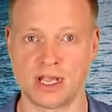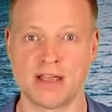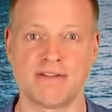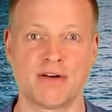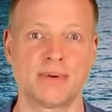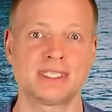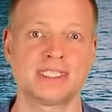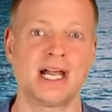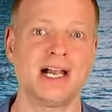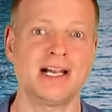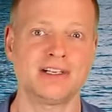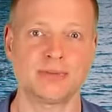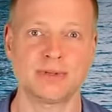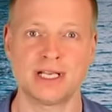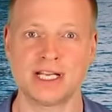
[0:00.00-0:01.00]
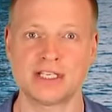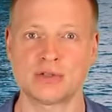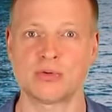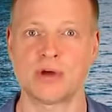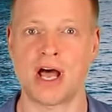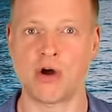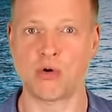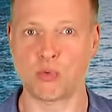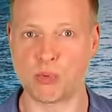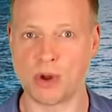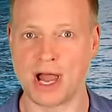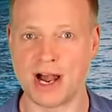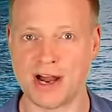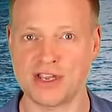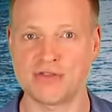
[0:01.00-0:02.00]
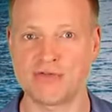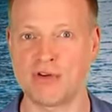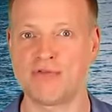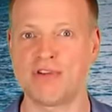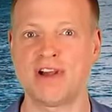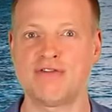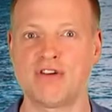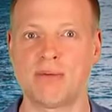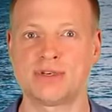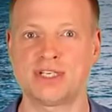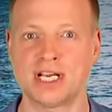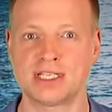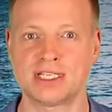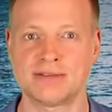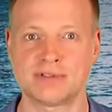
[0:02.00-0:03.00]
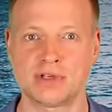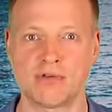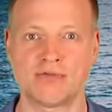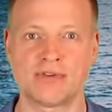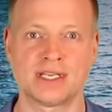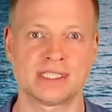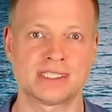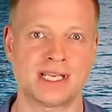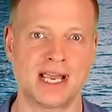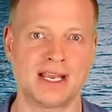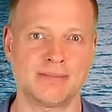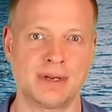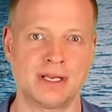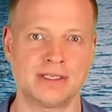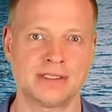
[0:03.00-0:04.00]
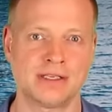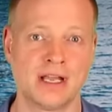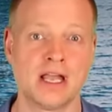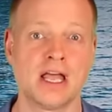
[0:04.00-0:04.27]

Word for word: The result relates to how well you fulfill the objectives of the assignment.